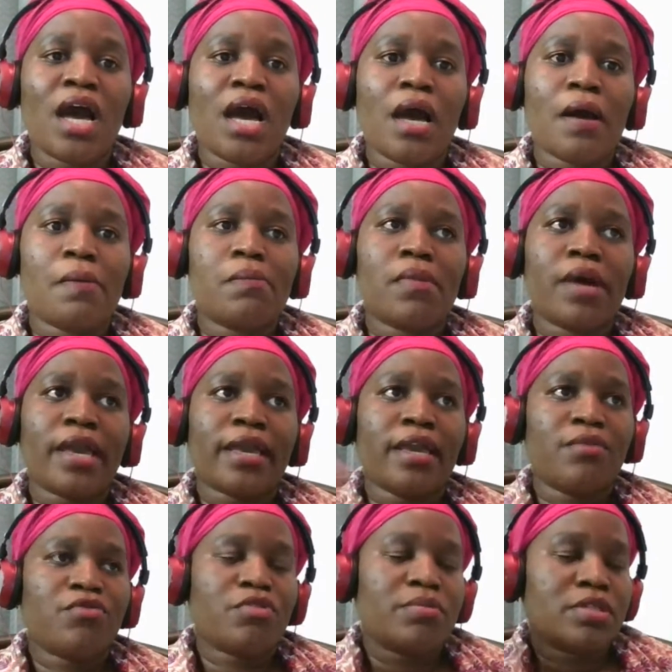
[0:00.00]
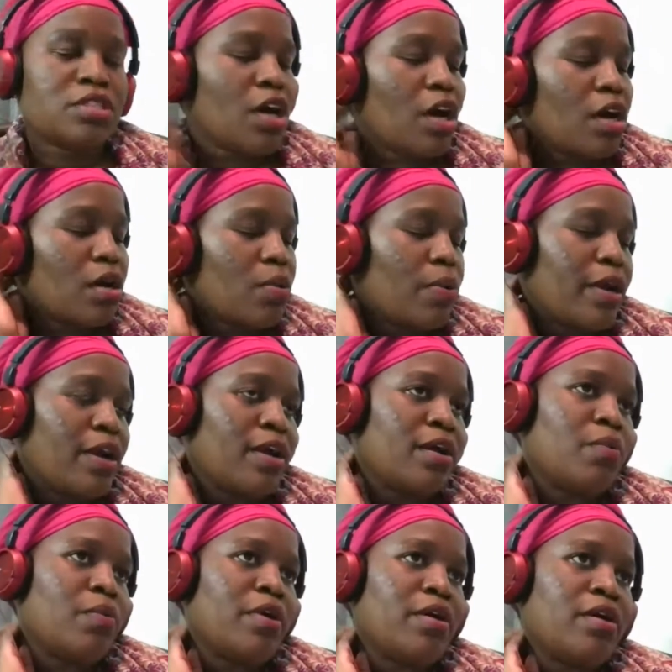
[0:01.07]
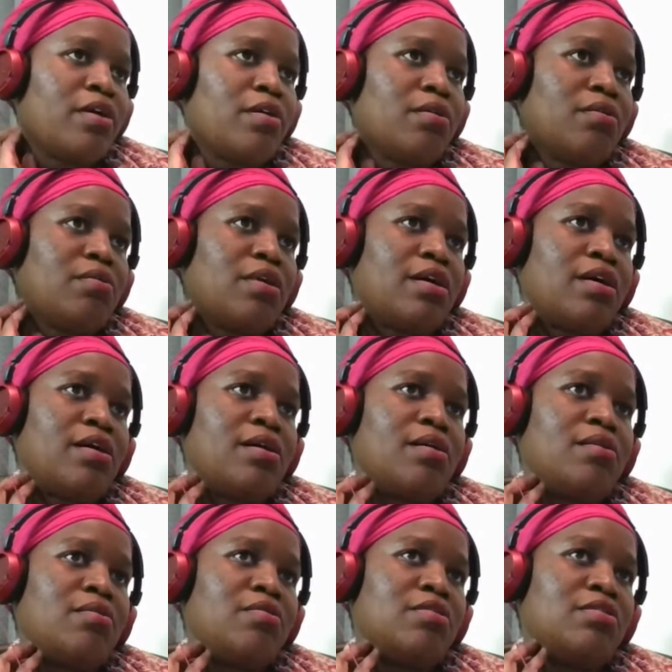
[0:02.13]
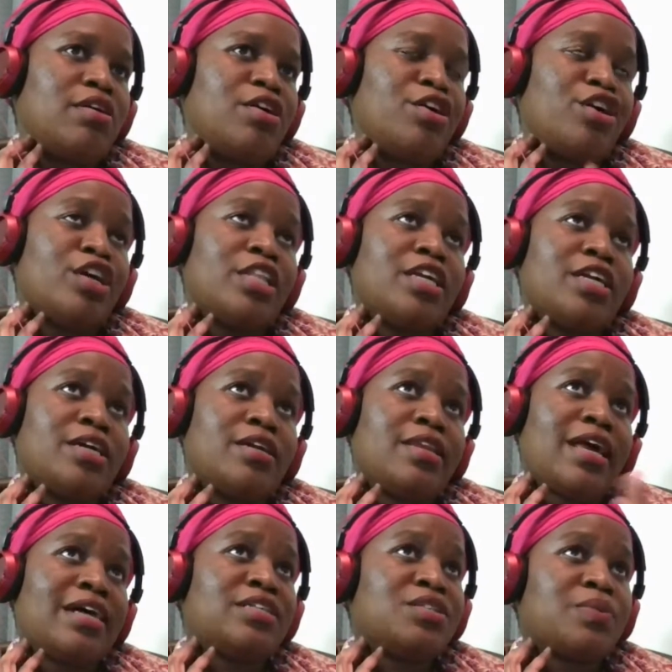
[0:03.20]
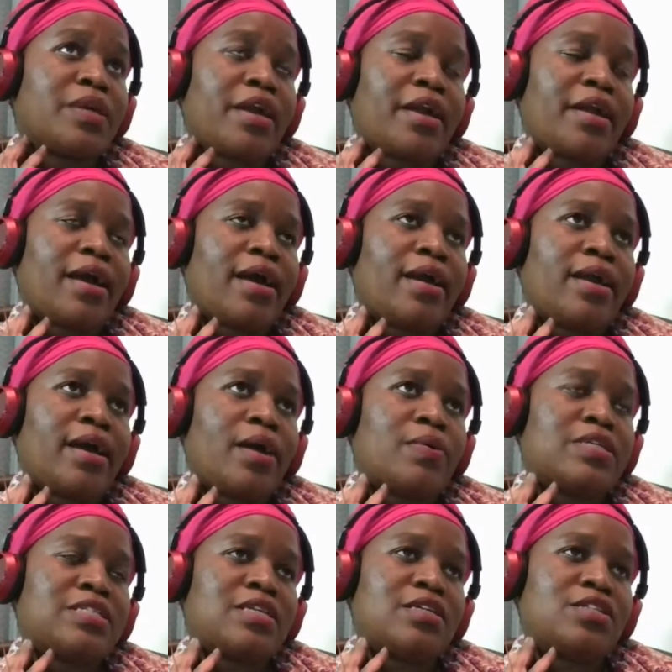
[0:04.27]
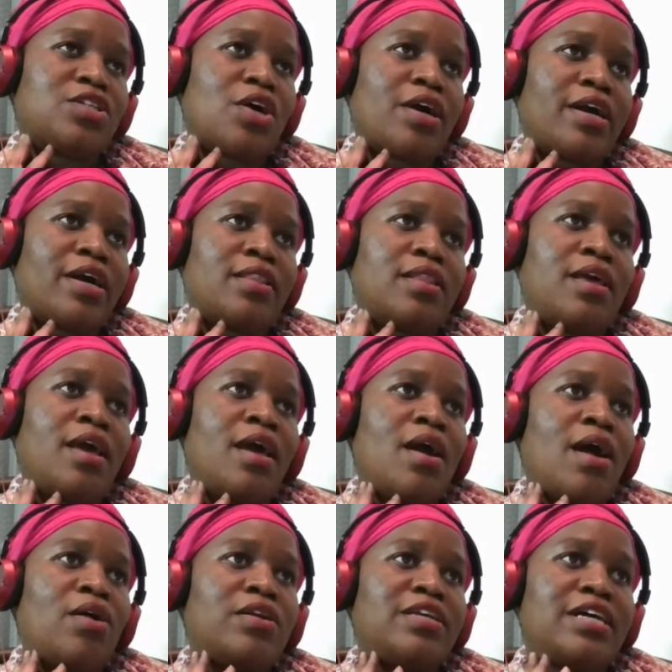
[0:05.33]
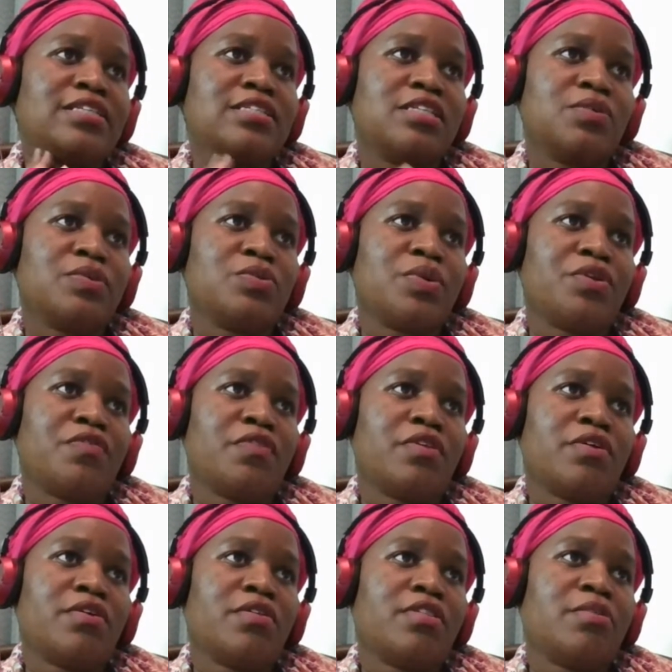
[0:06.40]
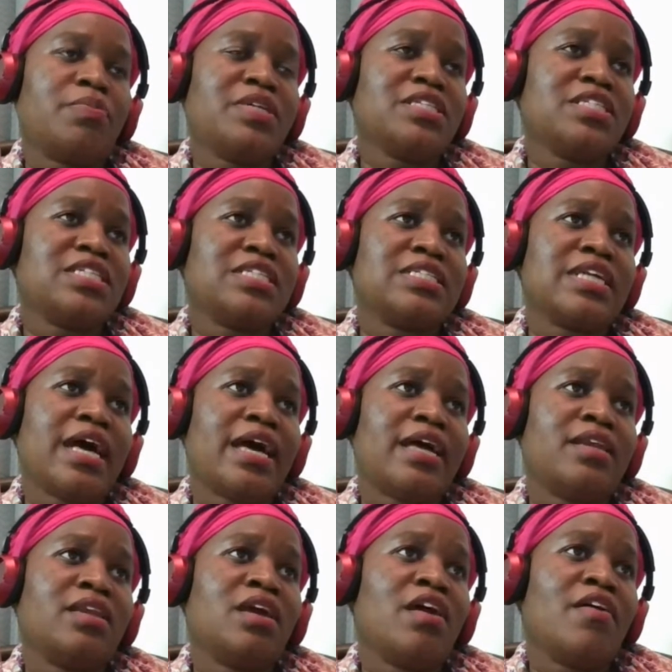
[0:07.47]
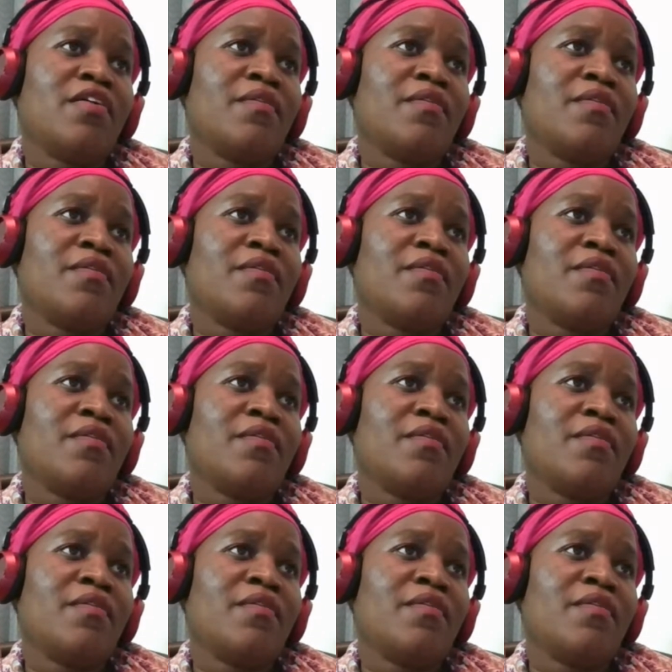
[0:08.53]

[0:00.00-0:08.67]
I came from a talk where earlier last week, I was at a talk, and audacity was one of the pieces, and